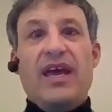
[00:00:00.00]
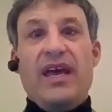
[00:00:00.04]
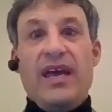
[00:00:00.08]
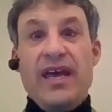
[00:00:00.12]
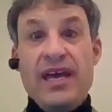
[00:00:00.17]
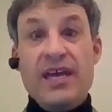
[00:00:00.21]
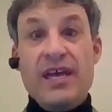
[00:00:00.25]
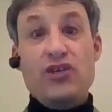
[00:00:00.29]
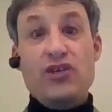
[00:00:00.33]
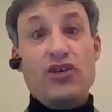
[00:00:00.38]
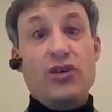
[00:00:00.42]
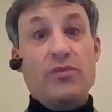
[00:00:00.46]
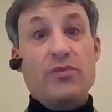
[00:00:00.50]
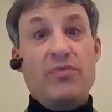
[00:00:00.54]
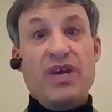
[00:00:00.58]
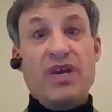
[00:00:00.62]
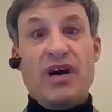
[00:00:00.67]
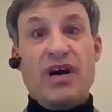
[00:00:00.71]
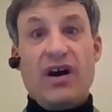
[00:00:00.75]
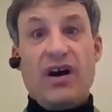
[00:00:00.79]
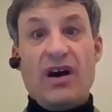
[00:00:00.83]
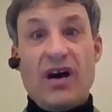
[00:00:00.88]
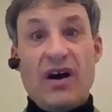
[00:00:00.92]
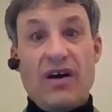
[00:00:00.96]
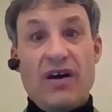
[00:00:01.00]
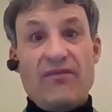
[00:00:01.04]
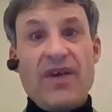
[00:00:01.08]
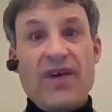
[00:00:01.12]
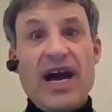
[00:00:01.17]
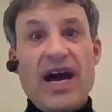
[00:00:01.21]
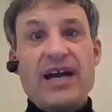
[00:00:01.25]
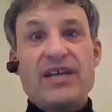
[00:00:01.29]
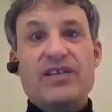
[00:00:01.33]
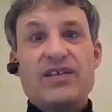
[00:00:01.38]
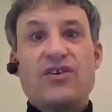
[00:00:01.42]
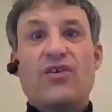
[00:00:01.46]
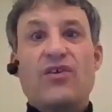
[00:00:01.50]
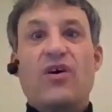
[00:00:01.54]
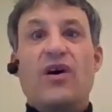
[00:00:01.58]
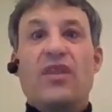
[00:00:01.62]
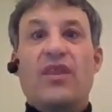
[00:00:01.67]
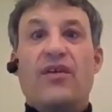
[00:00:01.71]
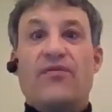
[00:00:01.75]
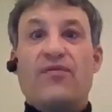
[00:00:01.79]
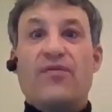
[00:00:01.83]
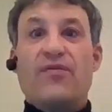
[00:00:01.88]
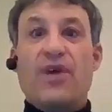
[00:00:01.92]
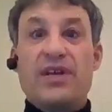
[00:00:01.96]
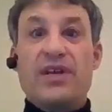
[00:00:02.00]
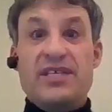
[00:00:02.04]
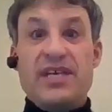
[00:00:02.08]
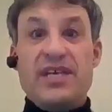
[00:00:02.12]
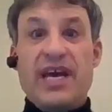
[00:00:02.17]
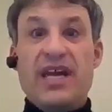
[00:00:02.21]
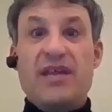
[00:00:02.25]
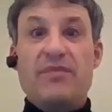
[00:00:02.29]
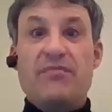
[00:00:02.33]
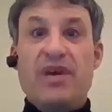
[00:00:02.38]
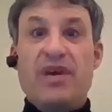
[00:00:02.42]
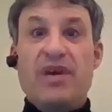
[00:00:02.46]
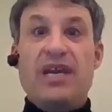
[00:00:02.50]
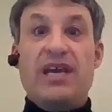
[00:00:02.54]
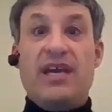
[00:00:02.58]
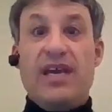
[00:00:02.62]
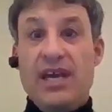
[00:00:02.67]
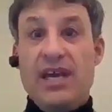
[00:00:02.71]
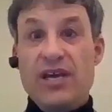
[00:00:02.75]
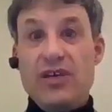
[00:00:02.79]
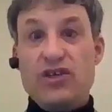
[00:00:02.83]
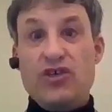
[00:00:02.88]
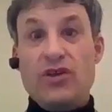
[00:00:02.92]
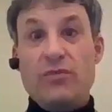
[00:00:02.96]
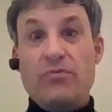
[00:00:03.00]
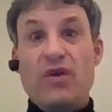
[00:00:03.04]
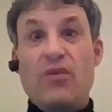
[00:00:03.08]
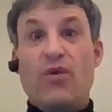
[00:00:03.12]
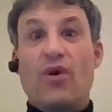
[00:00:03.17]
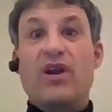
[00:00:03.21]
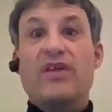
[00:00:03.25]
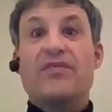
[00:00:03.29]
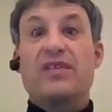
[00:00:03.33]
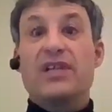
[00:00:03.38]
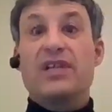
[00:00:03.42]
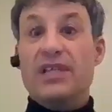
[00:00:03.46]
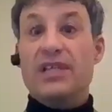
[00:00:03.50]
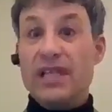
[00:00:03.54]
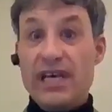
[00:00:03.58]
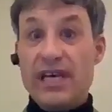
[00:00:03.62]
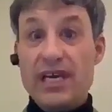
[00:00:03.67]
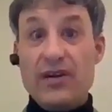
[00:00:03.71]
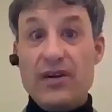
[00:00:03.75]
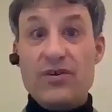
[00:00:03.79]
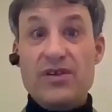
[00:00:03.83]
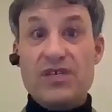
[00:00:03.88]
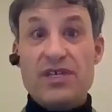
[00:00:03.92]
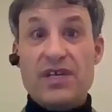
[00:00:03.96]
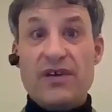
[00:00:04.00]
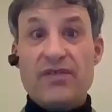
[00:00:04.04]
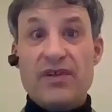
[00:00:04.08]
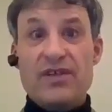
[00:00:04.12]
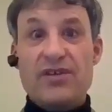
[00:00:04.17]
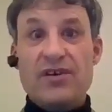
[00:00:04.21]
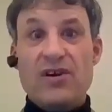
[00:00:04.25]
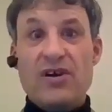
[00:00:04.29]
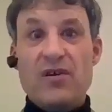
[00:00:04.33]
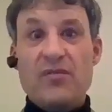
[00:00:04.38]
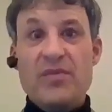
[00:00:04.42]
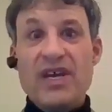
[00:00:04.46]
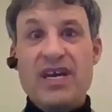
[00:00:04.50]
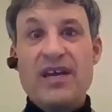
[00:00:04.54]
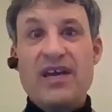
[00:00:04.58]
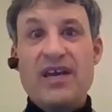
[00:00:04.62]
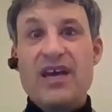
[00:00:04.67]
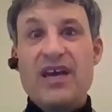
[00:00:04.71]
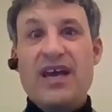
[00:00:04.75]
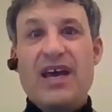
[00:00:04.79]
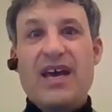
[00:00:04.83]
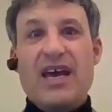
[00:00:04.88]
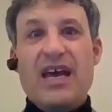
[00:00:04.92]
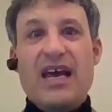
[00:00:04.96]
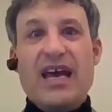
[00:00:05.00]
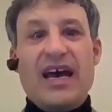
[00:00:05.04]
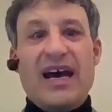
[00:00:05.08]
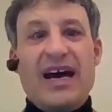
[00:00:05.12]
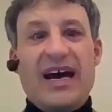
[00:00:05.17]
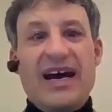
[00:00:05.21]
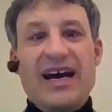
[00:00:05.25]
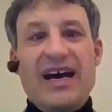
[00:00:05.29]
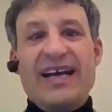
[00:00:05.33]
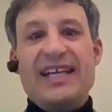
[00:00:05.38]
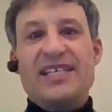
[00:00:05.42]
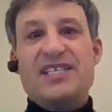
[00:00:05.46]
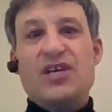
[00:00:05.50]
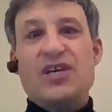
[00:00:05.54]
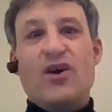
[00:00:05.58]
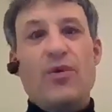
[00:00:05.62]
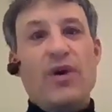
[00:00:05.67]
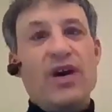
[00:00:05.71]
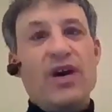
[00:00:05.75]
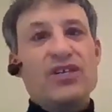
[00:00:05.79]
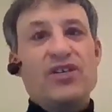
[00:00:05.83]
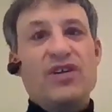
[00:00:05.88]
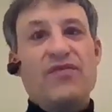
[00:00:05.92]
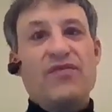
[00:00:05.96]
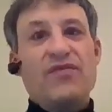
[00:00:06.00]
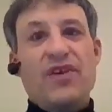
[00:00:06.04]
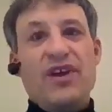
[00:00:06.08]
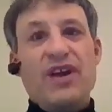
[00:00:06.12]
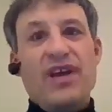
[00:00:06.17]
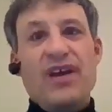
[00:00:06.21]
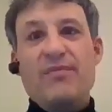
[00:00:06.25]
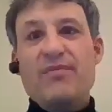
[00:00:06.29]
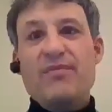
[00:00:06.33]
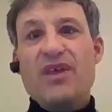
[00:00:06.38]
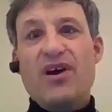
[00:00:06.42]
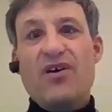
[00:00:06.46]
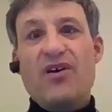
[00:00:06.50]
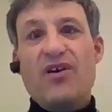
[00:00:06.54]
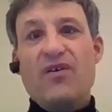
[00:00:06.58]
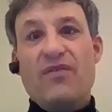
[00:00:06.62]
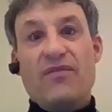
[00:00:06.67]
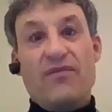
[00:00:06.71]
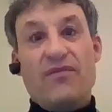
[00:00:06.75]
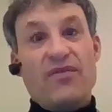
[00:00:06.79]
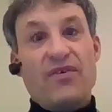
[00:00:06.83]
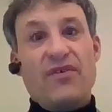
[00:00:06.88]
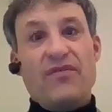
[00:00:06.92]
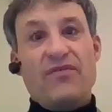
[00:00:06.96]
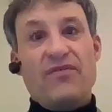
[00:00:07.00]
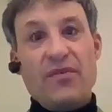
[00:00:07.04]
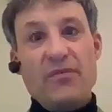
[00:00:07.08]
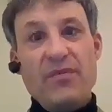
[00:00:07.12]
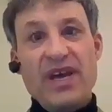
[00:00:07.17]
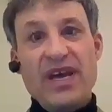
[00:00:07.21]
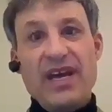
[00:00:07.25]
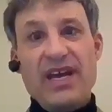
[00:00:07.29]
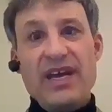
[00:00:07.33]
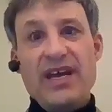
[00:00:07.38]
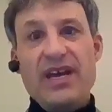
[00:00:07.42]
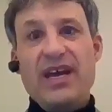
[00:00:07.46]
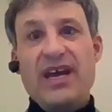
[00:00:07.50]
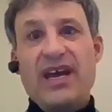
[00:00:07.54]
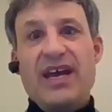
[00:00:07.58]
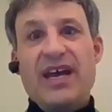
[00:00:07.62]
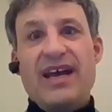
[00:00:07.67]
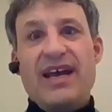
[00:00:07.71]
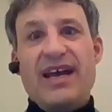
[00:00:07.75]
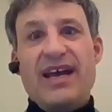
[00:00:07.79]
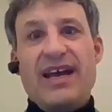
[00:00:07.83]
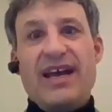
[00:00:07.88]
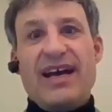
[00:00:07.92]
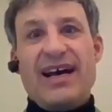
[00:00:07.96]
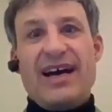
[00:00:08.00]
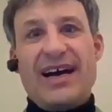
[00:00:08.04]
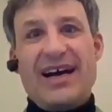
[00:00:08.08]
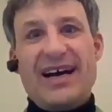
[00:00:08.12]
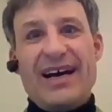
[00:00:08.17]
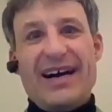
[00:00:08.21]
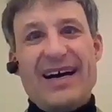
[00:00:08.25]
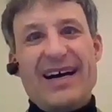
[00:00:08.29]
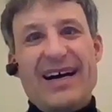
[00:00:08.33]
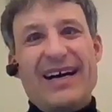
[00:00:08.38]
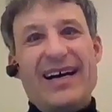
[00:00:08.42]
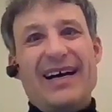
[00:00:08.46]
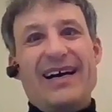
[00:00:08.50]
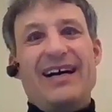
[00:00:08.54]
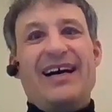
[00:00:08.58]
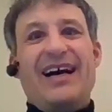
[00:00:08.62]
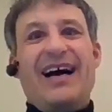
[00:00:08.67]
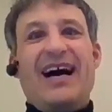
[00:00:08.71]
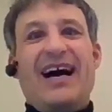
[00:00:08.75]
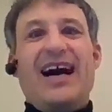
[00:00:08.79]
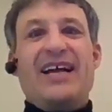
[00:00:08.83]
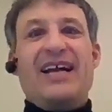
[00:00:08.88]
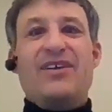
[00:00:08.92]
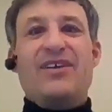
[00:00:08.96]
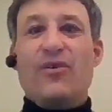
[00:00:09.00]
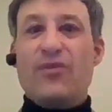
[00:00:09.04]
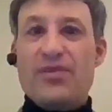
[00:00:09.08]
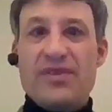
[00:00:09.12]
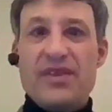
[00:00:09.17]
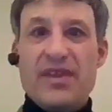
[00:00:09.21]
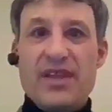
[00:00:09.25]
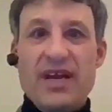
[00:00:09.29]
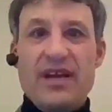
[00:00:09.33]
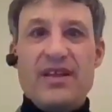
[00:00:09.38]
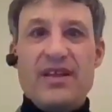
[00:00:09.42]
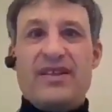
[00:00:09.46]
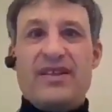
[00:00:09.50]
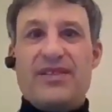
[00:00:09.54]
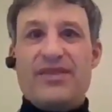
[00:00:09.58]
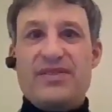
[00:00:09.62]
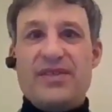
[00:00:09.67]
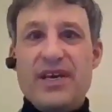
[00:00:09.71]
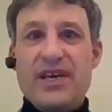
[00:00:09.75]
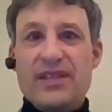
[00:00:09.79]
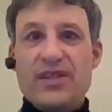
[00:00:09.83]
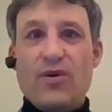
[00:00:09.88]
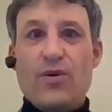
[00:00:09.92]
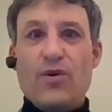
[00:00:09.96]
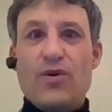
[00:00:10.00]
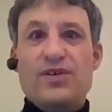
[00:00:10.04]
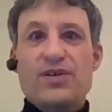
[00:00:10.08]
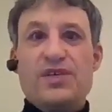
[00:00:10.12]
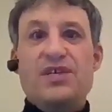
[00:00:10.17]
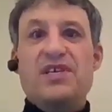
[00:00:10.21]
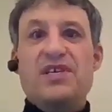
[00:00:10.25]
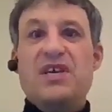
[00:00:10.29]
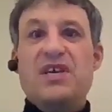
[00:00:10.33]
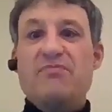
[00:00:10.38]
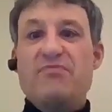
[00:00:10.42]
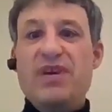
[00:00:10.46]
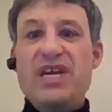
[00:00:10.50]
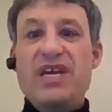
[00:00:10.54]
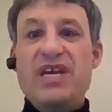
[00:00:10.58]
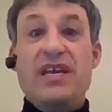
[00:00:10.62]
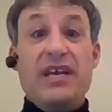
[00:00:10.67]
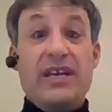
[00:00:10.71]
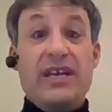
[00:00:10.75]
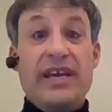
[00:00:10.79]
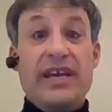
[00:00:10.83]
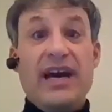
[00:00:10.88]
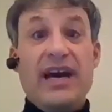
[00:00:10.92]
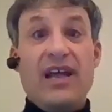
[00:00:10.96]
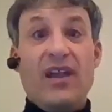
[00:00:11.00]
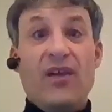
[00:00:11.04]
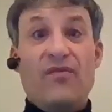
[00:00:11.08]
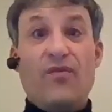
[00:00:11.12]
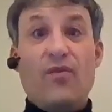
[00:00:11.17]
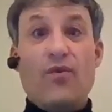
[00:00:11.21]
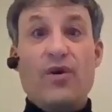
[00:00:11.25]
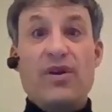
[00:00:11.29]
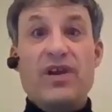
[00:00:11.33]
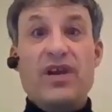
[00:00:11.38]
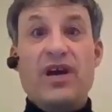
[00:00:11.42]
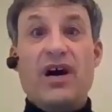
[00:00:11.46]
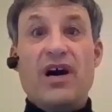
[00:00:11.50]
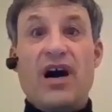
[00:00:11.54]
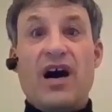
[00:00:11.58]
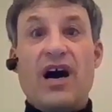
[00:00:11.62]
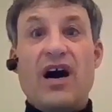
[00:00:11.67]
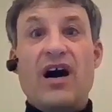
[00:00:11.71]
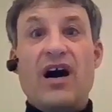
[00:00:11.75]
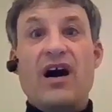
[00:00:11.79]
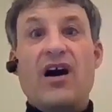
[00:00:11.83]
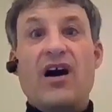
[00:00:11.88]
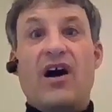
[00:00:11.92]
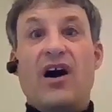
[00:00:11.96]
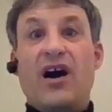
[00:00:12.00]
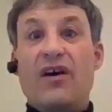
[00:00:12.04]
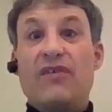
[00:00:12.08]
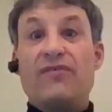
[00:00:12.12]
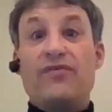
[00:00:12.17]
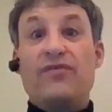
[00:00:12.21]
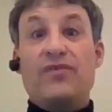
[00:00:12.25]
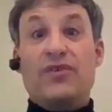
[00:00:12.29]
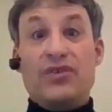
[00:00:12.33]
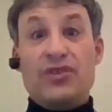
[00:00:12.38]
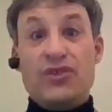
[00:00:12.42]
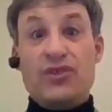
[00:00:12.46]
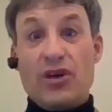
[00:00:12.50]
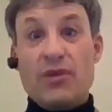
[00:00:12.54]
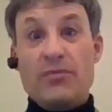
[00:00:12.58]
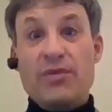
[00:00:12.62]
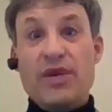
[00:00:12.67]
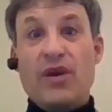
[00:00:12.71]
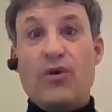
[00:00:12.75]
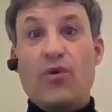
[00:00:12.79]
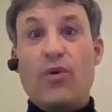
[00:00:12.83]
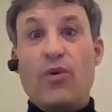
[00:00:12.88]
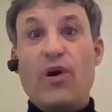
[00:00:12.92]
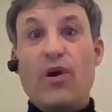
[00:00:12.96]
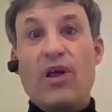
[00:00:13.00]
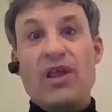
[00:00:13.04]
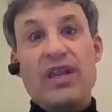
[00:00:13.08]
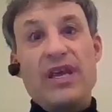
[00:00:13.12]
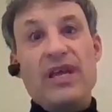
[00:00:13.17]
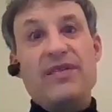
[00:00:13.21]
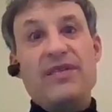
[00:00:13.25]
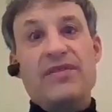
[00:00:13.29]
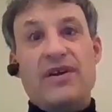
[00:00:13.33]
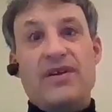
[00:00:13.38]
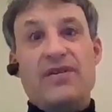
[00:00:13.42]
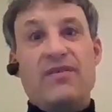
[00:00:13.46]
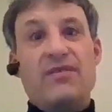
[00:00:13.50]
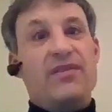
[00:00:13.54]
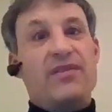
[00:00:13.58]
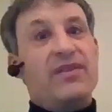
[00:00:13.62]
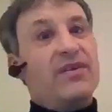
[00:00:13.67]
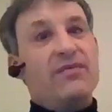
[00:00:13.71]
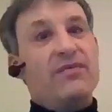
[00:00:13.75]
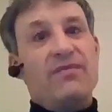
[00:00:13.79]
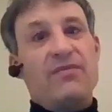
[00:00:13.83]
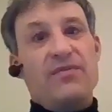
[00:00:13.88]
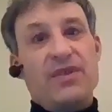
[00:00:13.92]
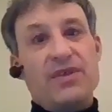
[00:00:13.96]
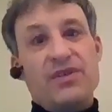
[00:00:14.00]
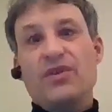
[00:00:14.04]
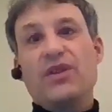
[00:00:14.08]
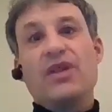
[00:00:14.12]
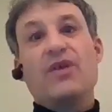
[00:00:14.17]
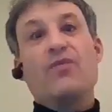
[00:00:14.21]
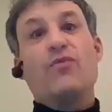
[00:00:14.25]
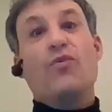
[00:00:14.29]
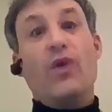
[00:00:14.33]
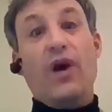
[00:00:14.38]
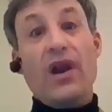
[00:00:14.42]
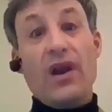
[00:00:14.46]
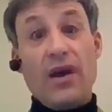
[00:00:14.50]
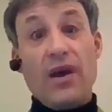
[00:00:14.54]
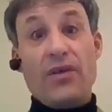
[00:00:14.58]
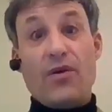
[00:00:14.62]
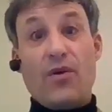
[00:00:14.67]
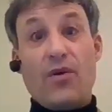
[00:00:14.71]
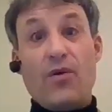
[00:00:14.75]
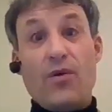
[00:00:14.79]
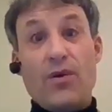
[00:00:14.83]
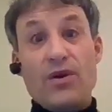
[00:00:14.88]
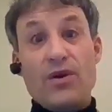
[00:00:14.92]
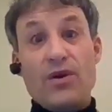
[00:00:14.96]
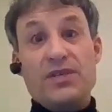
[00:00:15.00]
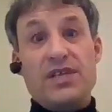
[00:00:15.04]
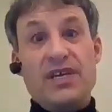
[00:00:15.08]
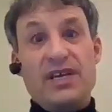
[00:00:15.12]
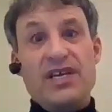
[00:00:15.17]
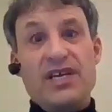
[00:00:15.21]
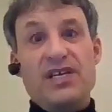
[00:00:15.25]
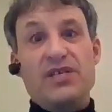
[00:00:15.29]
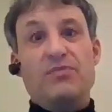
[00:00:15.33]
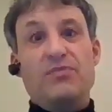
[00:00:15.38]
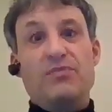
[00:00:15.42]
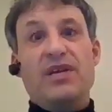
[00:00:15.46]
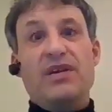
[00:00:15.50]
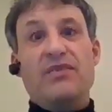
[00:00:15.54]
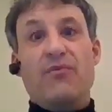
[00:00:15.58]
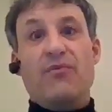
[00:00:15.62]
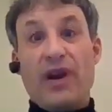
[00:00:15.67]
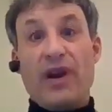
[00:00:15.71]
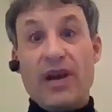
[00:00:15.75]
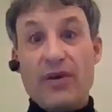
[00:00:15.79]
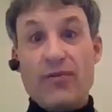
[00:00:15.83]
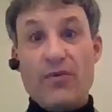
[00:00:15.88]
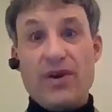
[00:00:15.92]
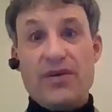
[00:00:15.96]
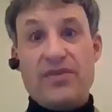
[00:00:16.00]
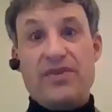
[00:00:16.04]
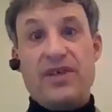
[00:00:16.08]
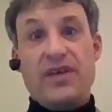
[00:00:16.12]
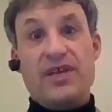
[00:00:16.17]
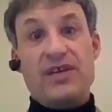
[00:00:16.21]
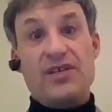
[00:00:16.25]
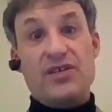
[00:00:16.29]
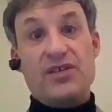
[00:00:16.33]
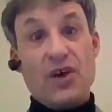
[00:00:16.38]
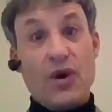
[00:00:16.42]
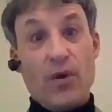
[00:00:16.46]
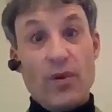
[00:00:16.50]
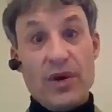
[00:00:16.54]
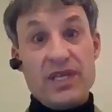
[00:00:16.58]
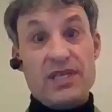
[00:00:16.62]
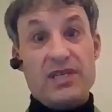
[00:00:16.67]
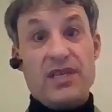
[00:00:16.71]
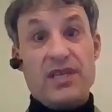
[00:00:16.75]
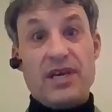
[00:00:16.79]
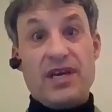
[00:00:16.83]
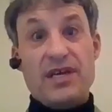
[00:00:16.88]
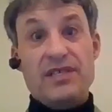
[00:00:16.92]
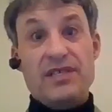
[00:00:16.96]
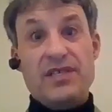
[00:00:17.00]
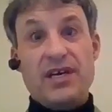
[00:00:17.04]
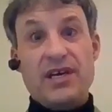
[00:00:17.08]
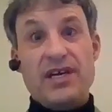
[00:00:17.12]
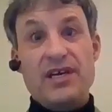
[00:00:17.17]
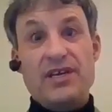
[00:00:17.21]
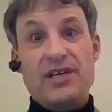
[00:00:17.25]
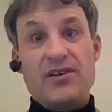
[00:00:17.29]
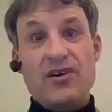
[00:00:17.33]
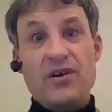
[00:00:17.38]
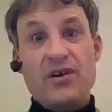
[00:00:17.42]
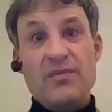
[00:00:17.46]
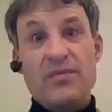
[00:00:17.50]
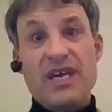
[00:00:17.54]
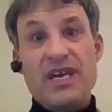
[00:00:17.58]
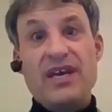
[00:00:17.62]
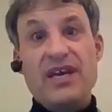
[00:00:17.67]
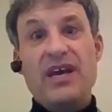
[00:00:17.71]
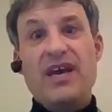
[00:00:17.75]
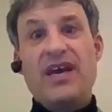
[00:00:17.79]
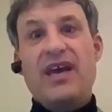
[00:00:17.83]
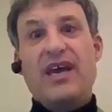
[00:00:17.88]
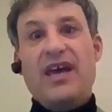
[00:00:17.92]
He should be a factor on the front end, meaning he should be one of the leaders of the Derby. It's a question for him, though. For me, I don't think the horses he beat in California are of Derby quality. There's only one other horse that he's been running with that is going to the Kentucky Derby.